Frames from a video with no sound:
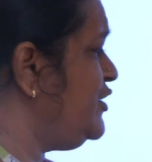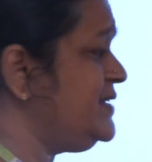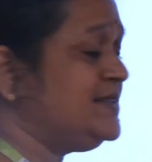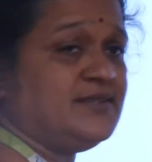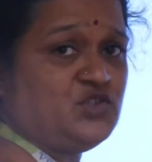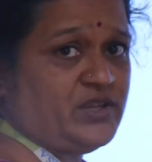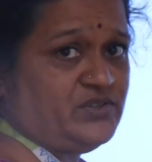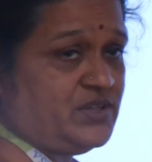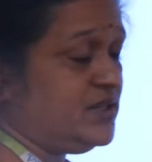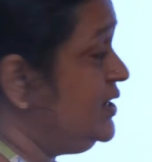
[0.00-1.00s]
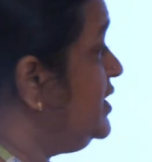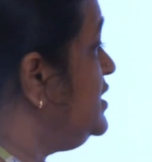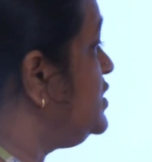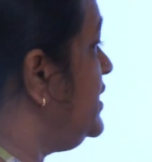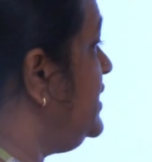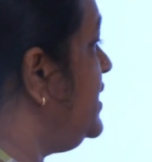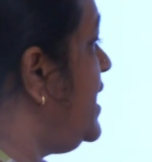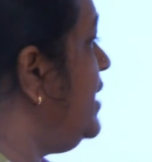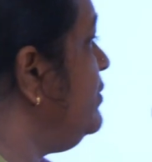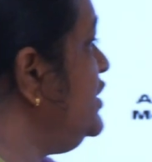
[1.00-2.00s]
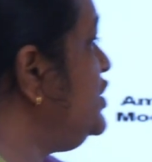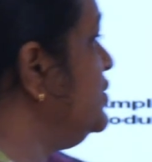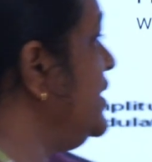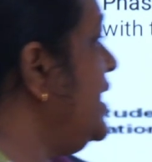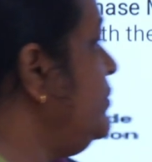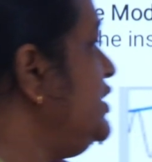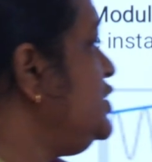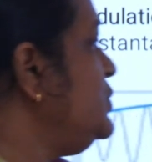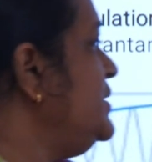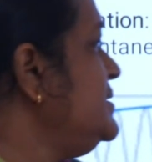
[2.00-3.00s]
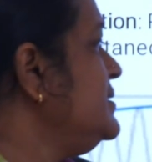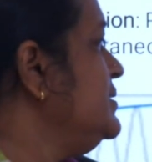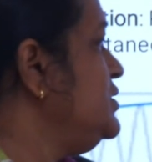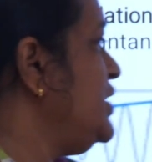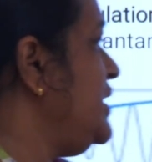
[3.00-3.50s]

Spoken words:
phase is changing. So here amplitude is